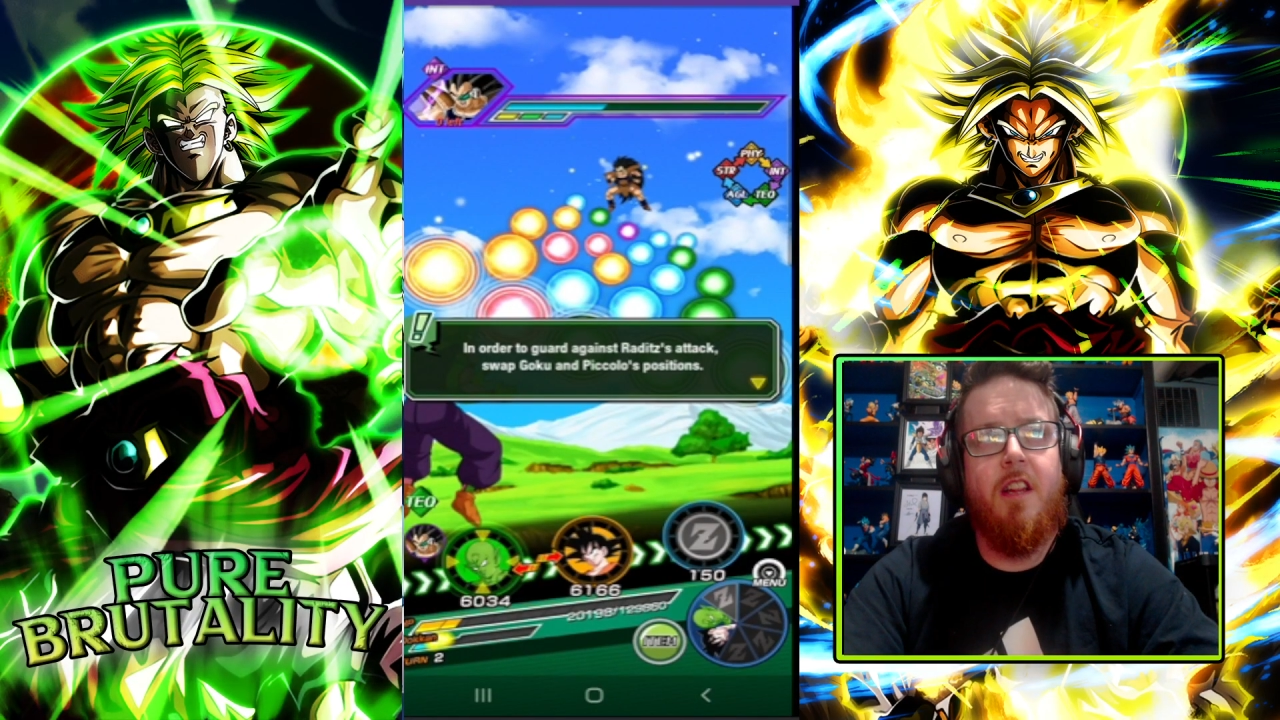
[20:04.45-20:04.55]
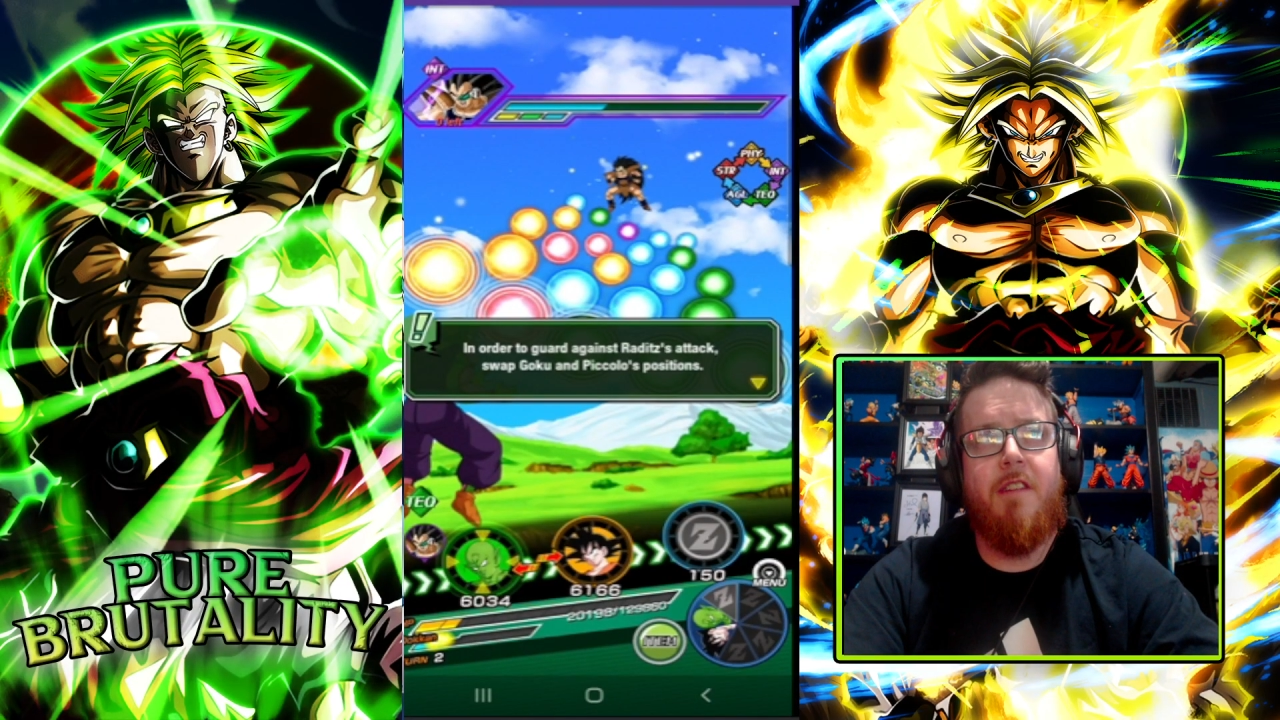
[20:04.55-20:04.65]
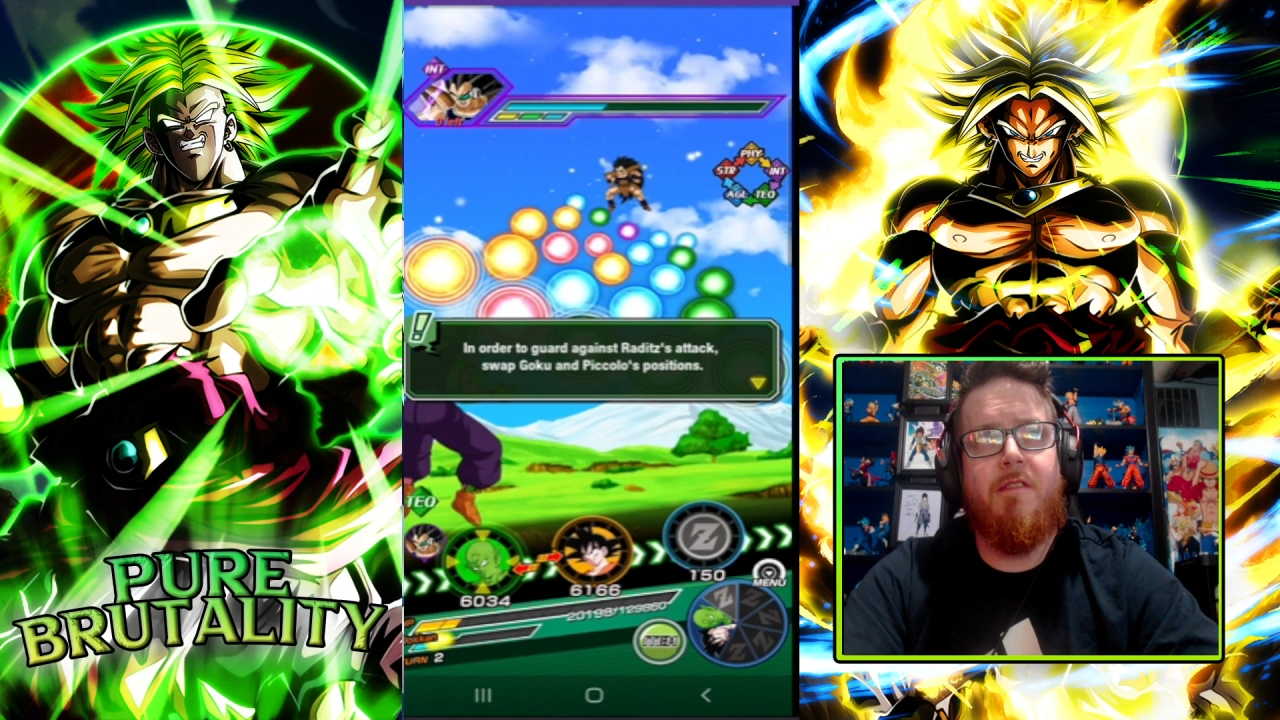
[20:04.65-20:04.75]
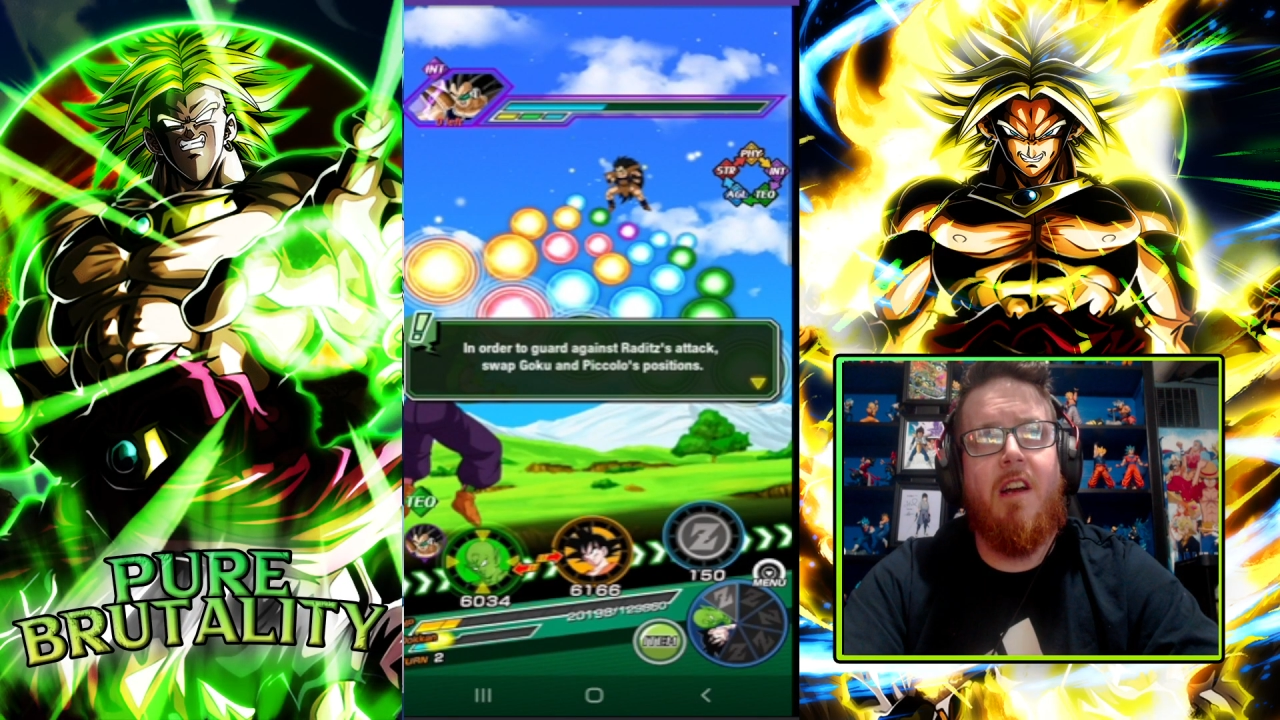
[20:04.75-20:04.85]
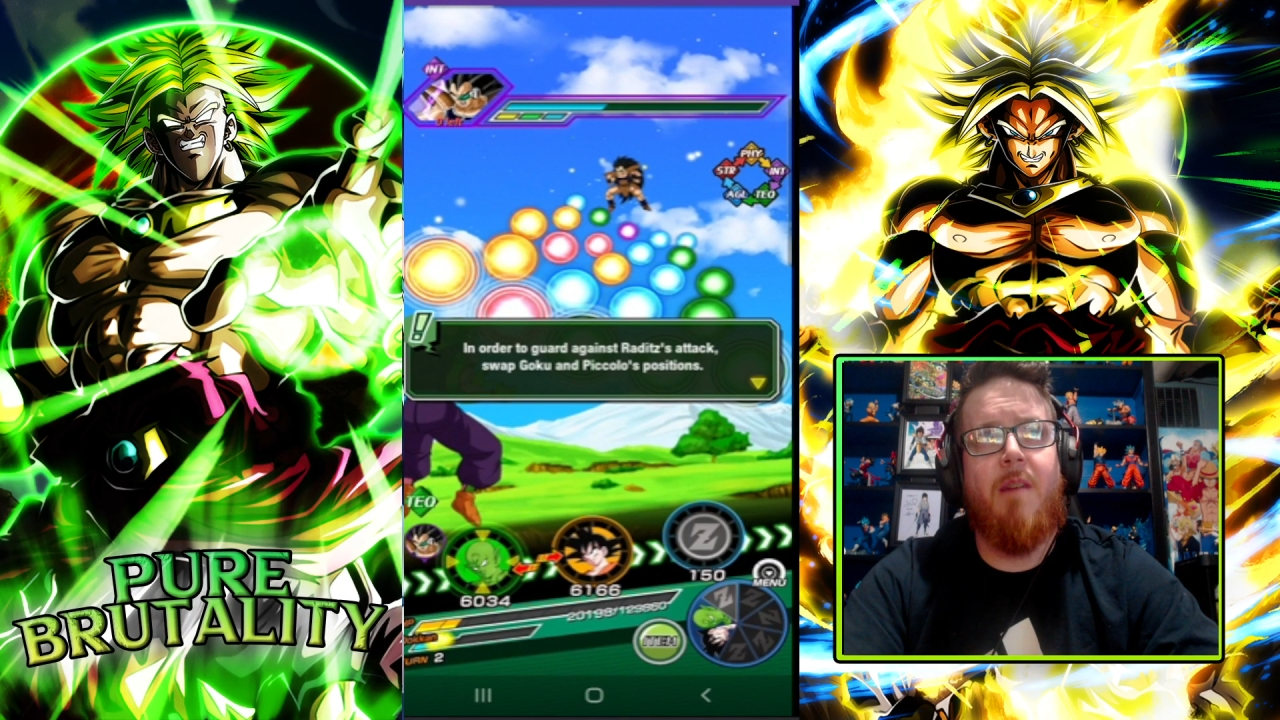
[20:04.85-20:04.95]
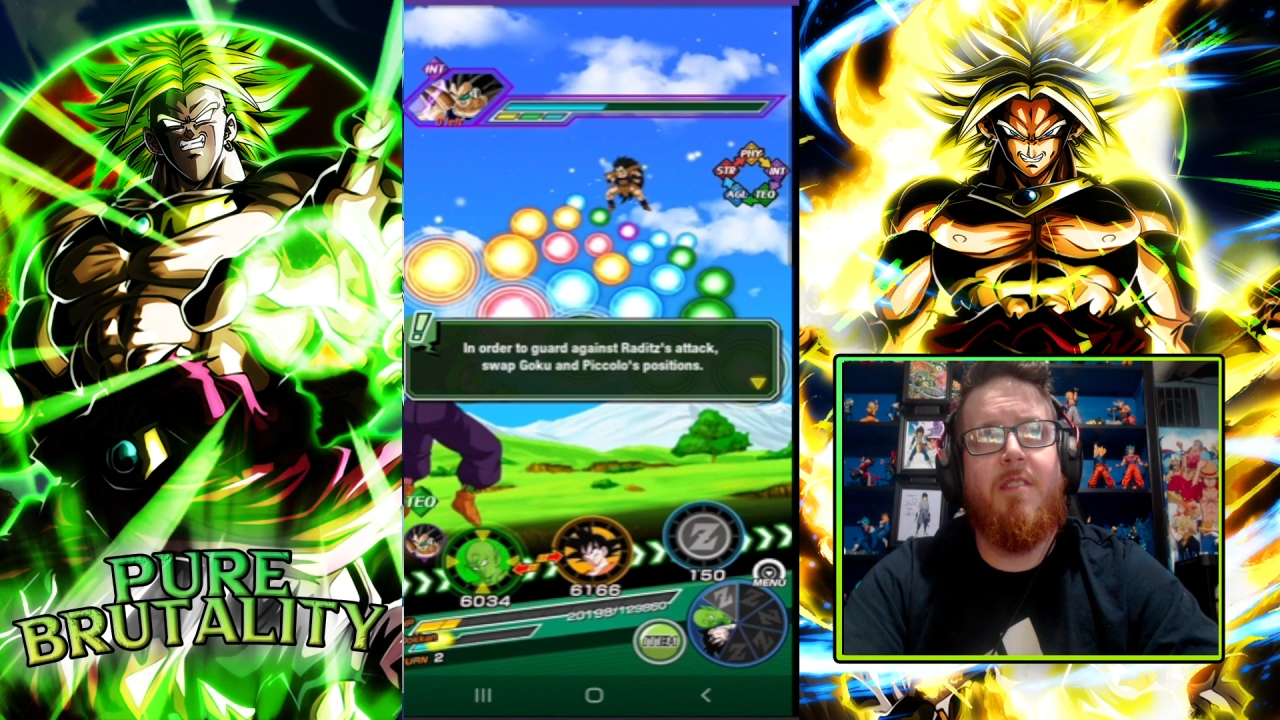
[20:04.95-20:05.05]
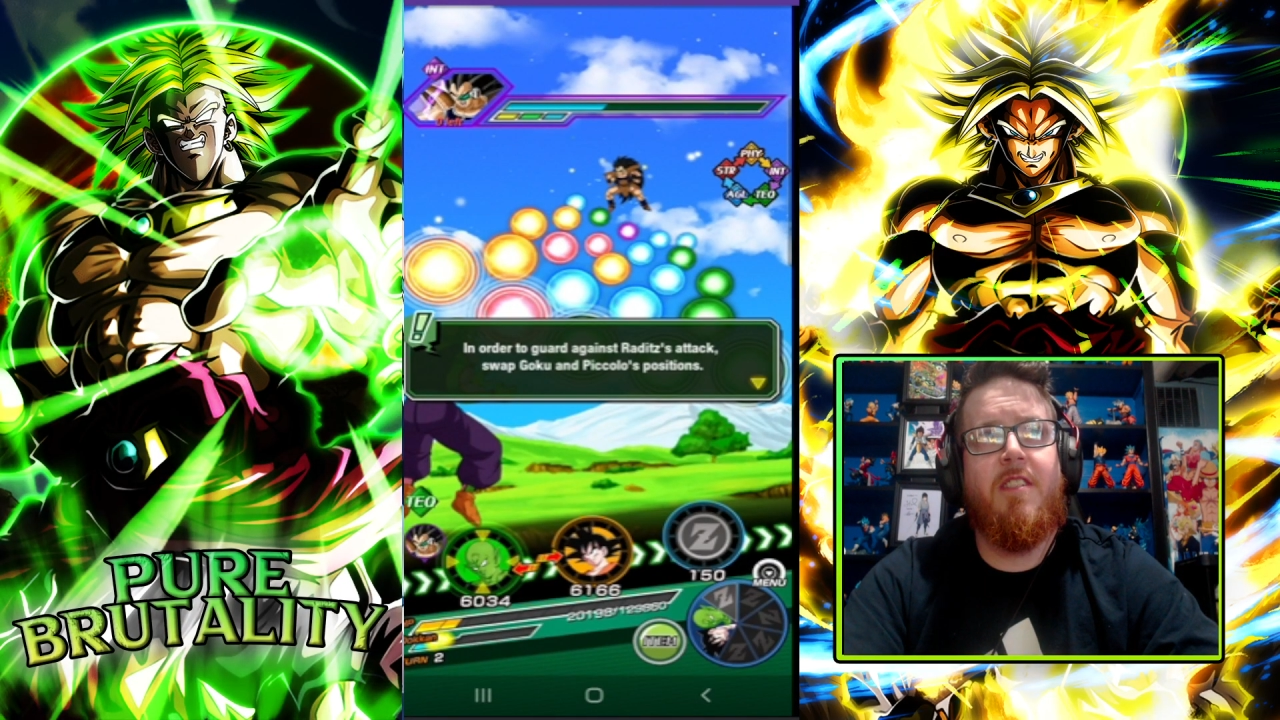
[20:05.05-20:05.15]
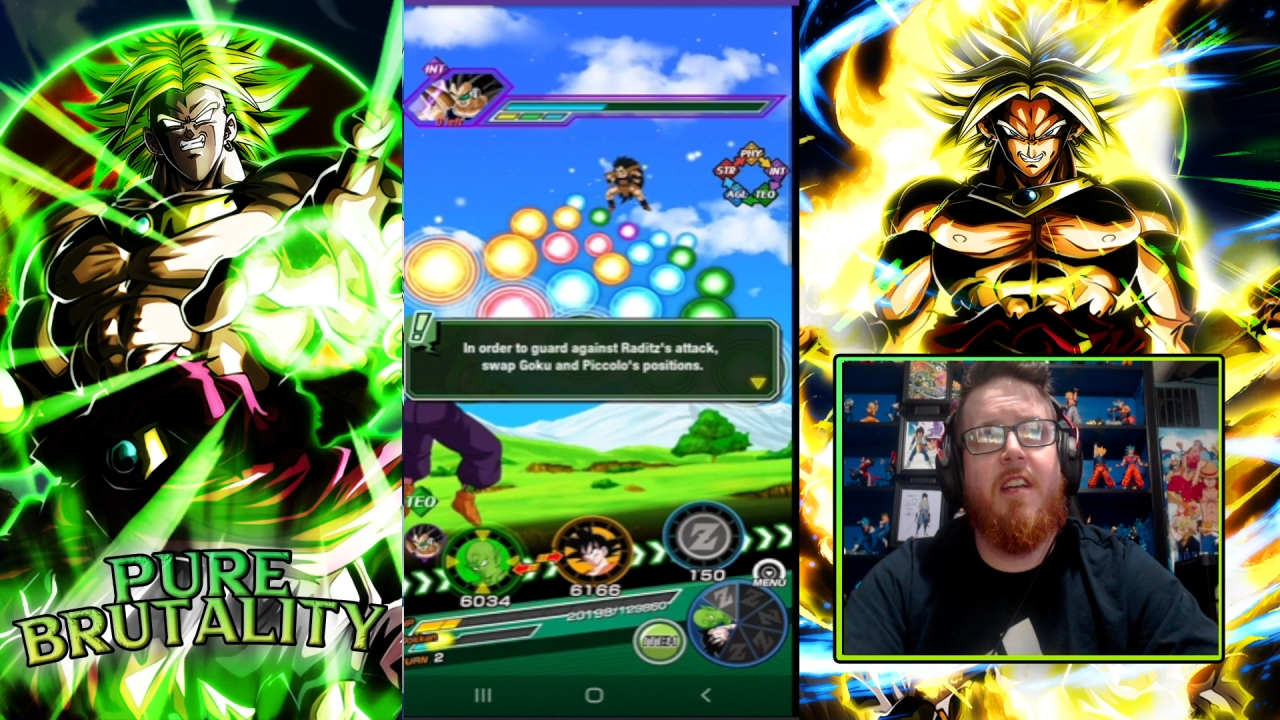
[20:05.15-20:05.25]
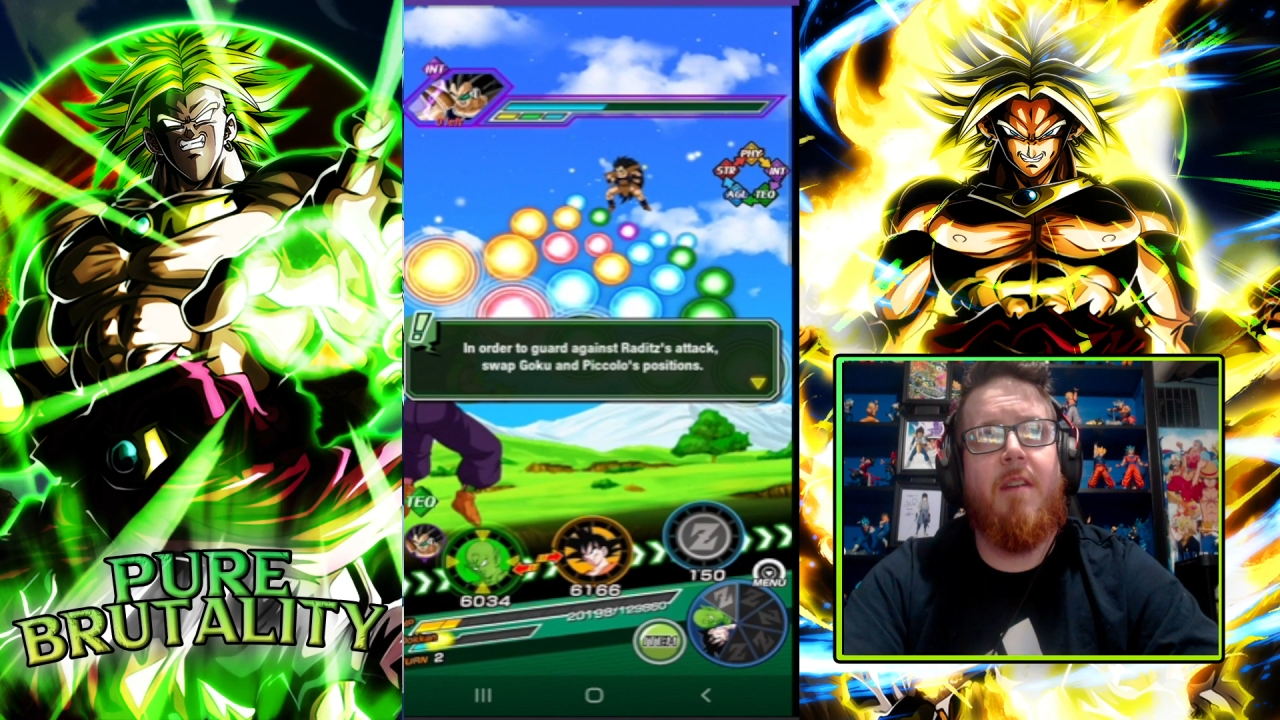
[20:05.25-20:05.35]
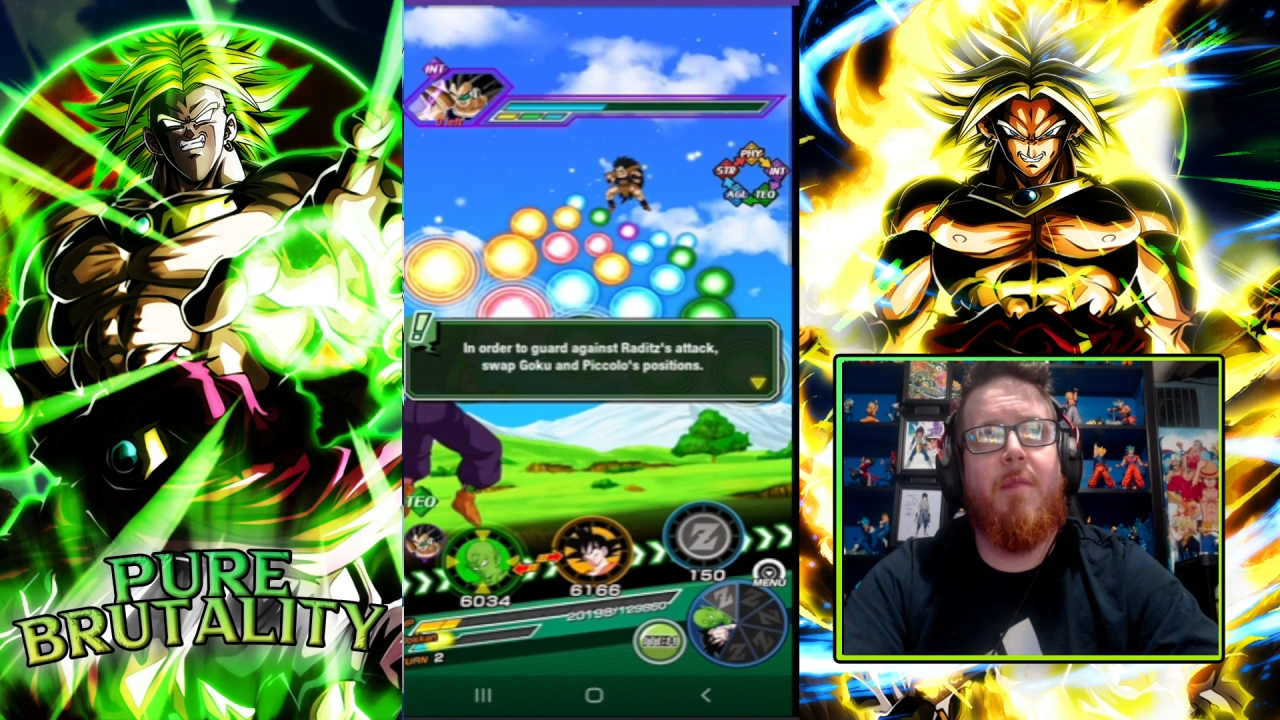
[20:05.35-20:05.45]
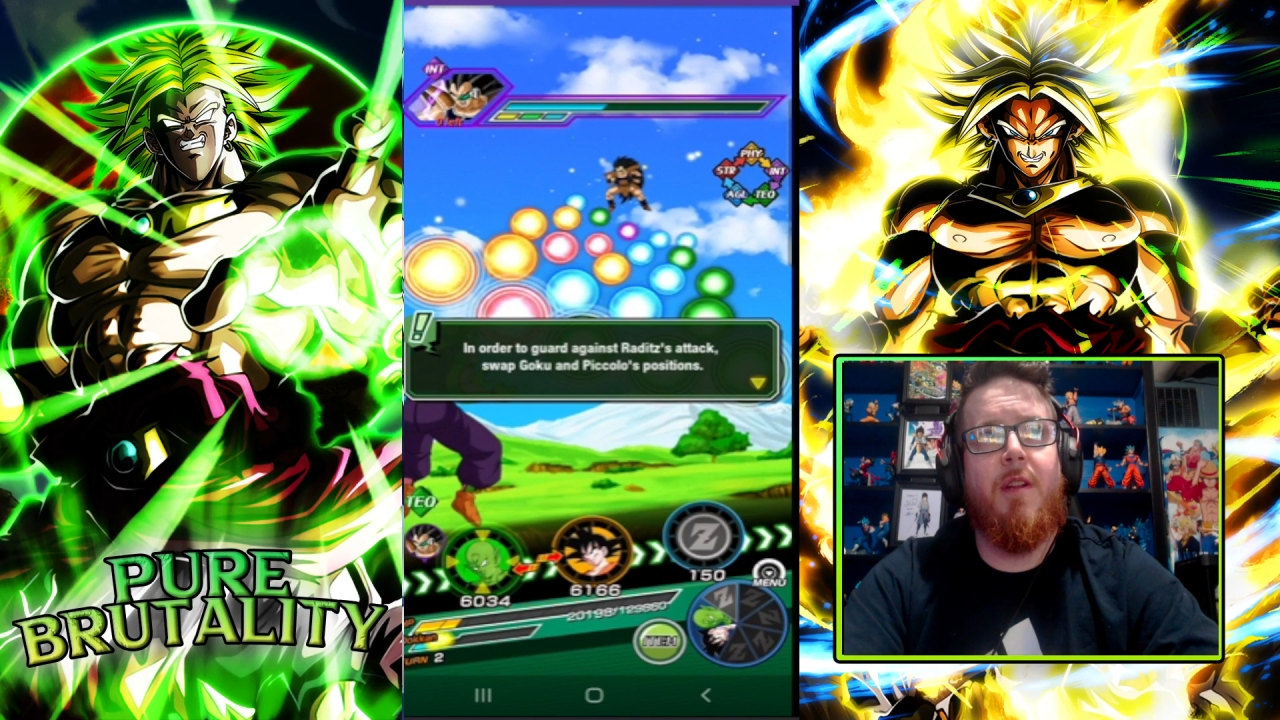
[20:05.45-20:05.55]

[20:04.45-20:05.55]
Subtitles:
leave comments down